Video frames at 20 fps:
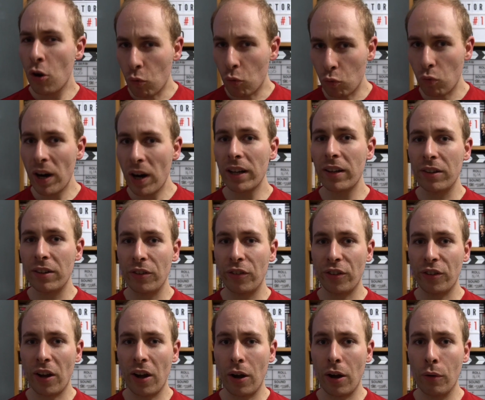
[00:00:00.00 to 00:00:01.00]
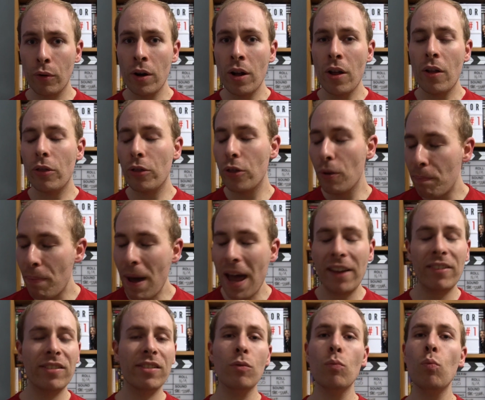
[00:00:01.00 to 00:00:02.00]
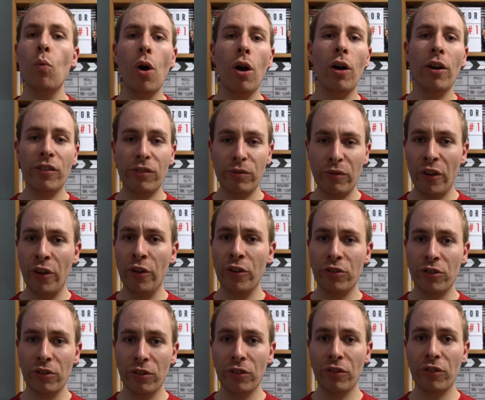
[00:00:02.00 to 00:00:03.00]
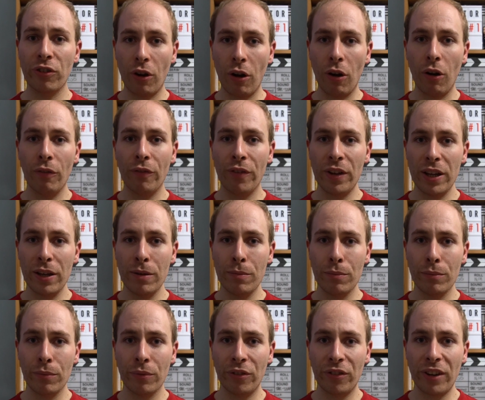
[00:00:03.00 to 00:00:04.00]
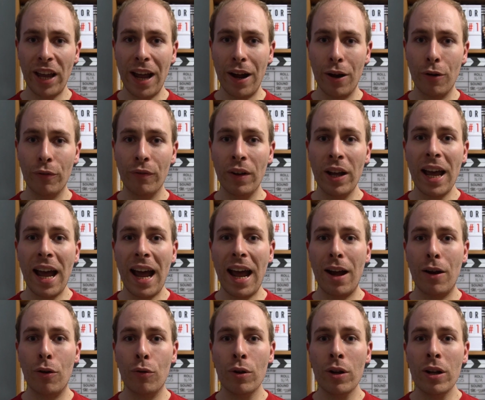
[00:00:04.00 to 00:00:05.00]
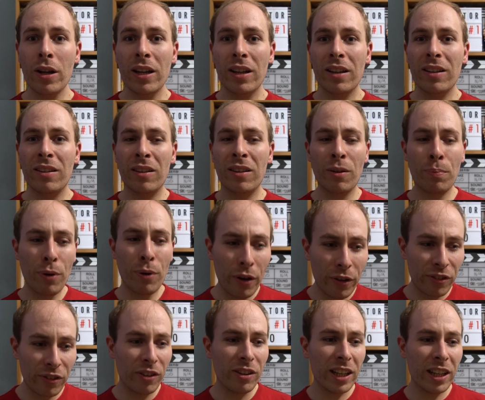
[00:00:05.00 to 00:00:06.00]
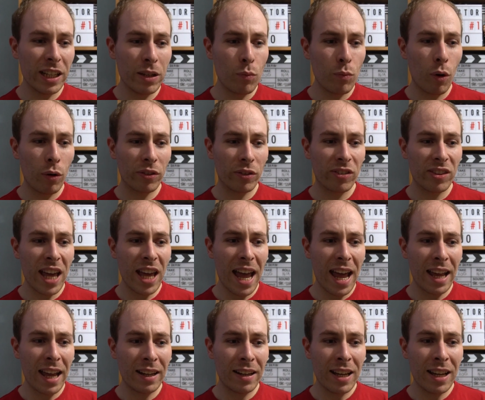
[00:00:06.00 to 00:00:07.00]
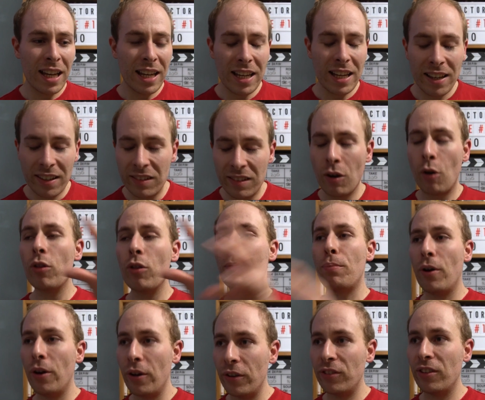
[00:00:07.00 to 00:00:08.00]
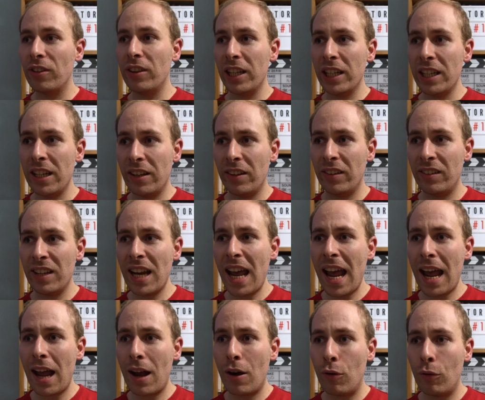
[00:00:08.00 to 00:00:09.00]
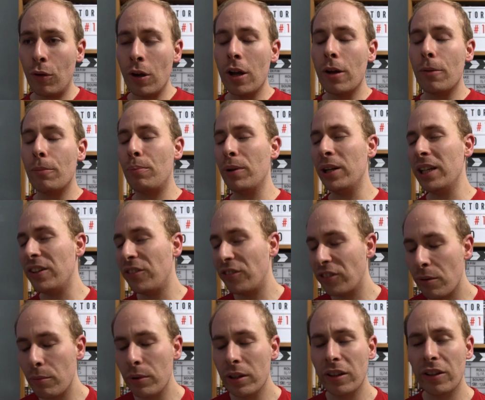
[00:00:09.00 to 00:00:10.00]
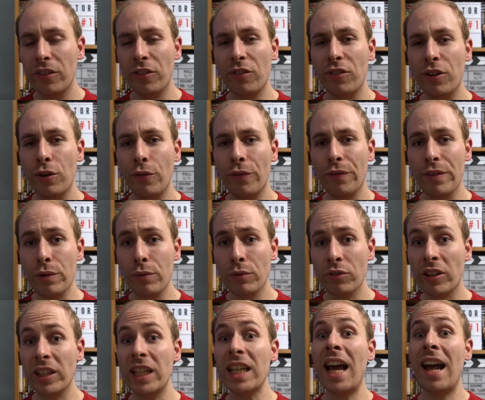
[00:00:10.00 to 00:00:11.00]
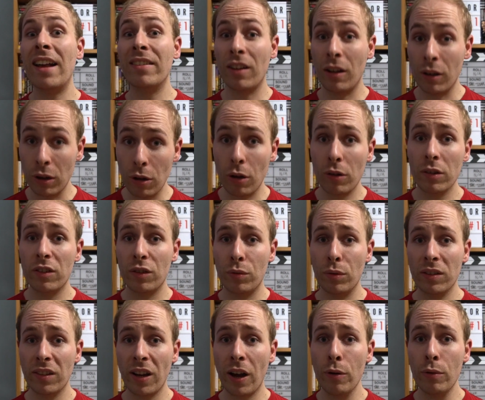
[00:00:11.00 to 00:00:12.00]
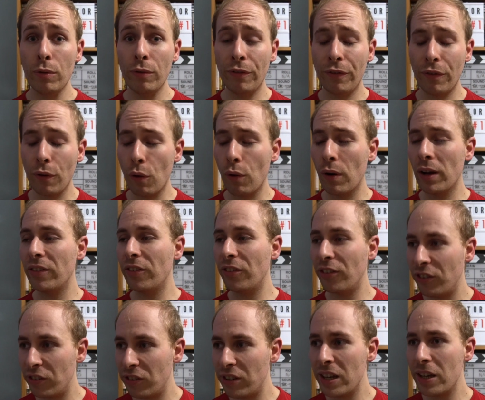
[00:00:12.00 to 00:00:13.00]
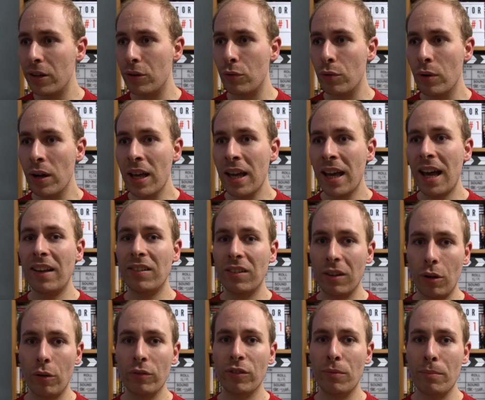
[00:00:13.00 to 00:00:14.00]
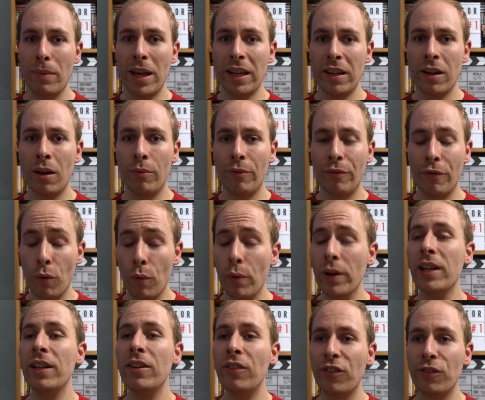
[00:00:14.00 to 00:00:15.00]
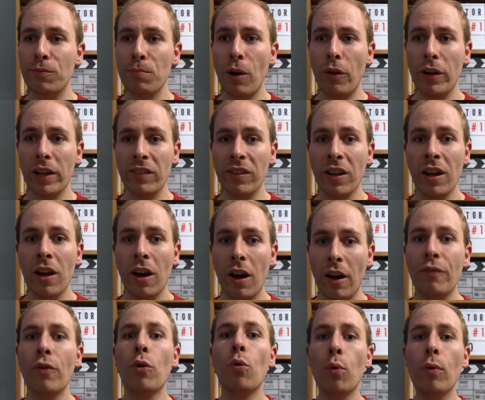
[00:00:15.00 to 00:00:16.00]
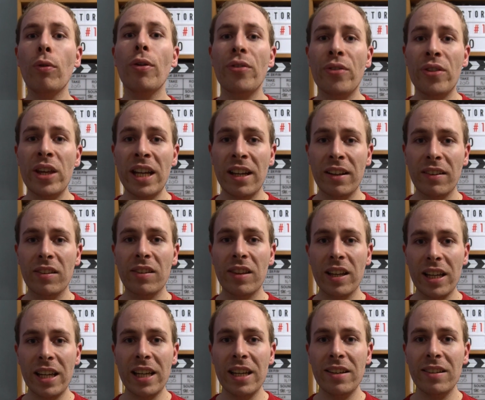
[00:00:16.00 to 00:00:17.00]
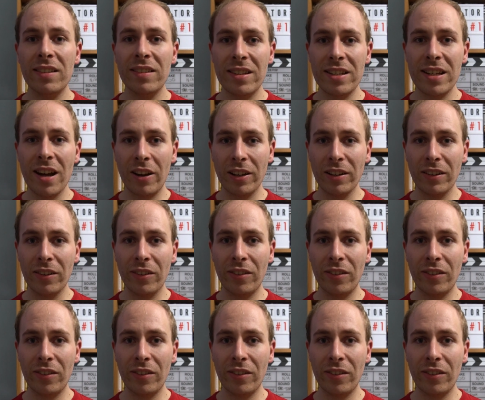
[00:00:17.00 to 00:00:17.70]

reconcile the best and worst versions of himself, how the person that he was then is not the person that he is now, but he's someone that still feels like he has a lot to atone for and still has a lot to make up for in spite of all the things that he's done